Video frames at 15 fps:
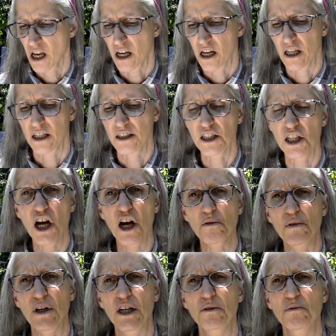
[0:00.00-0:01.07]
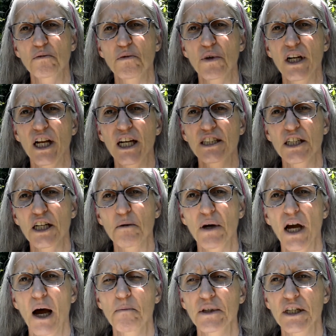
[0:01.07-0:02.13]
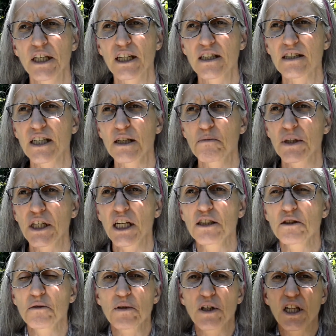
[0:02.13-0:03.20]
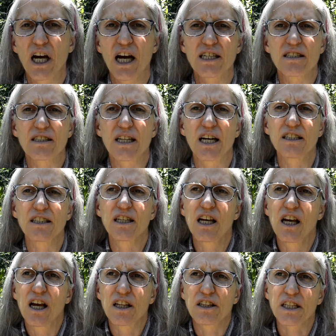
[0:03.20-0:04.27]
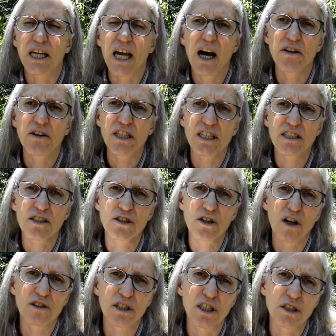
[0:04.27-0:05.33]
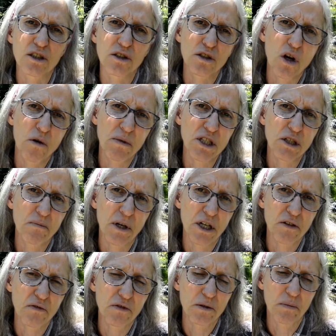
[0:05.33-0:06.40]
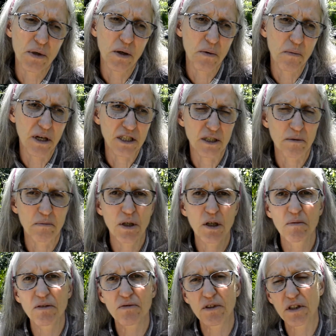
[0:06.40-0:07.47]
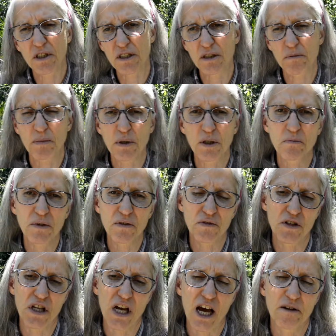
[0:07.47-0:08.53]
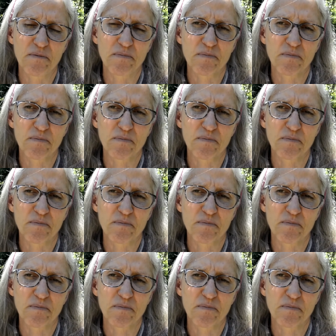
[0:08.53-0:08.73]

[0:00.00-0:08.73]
in the long run, what ended up happening is he began to realize that the county is charging so much money for permits, a permit for this, a permit for that,